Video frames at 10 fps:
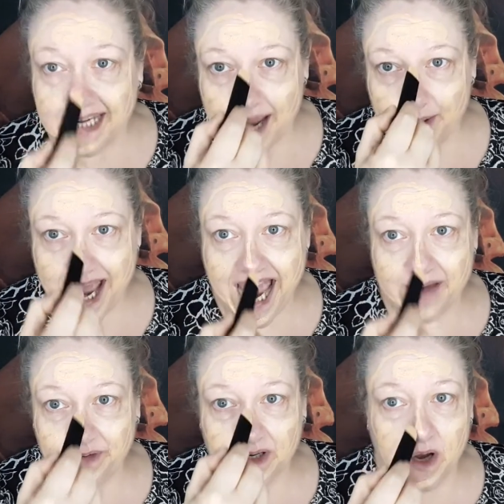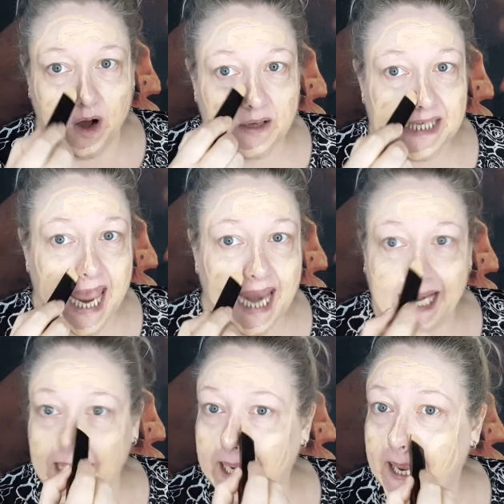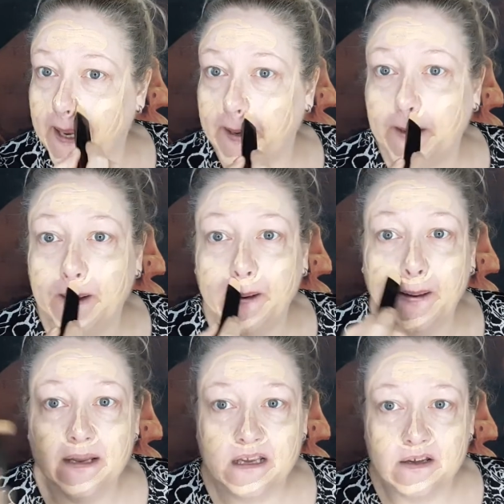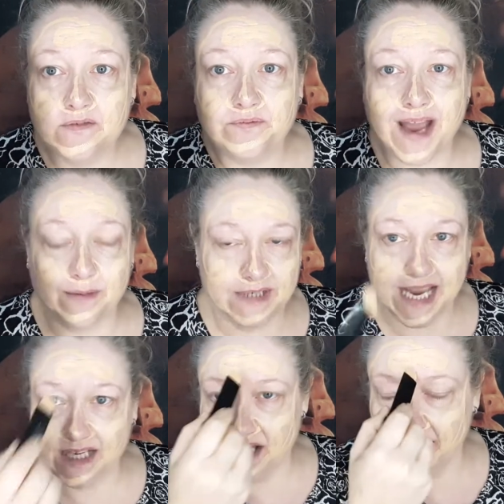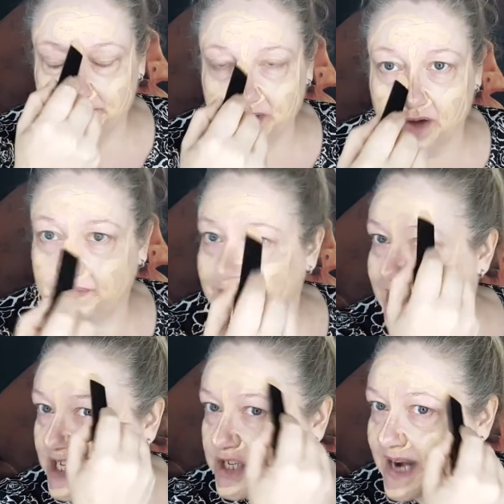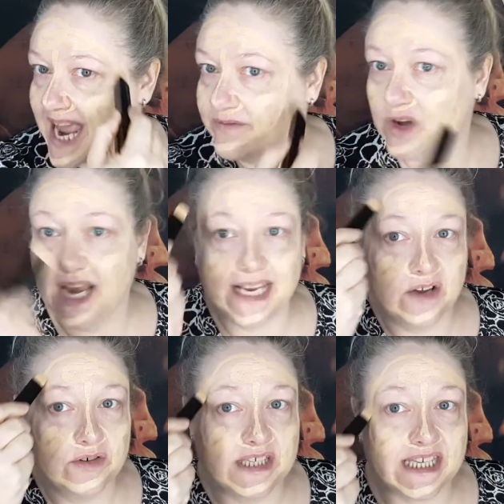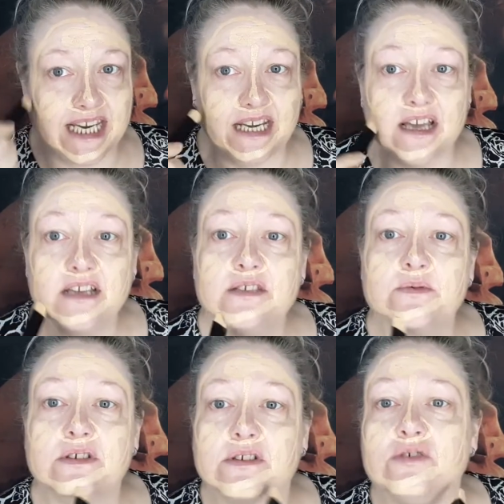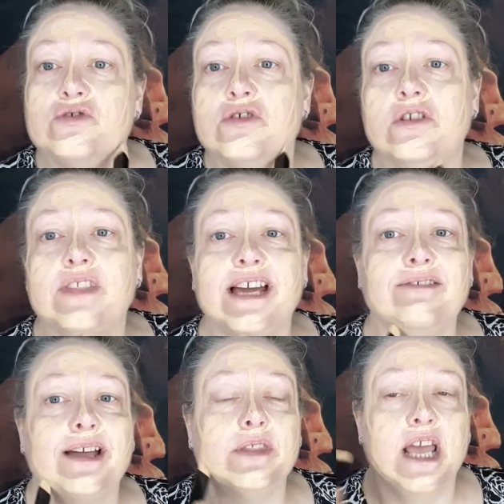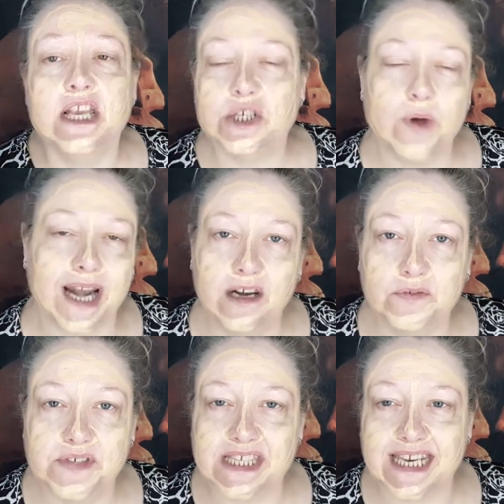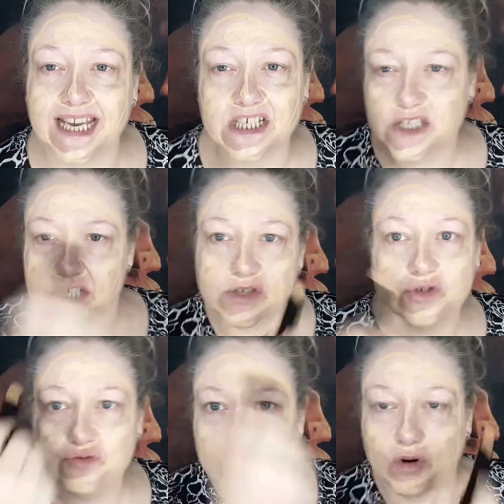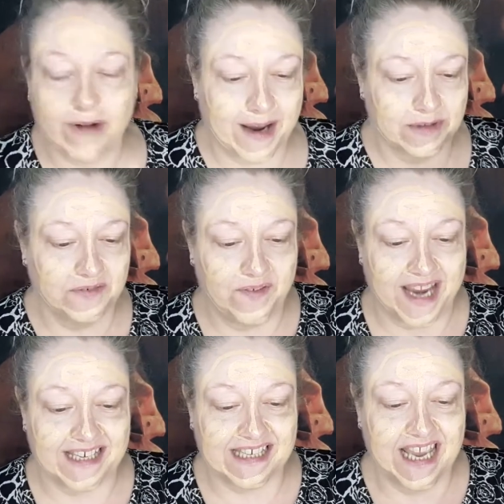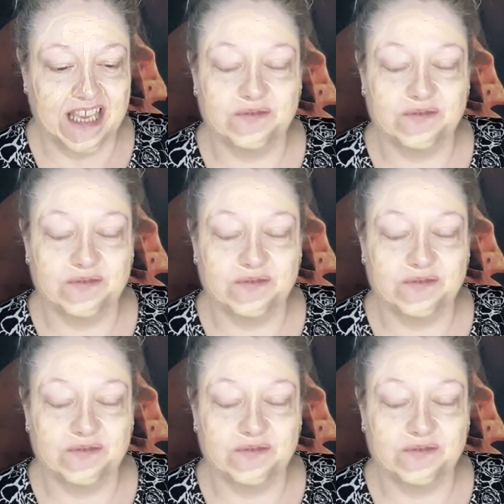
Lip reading: Now I haven't got any I haven't got any concealer, so we're just going to draw that around. Do you know, I love sticks to just draw around your face.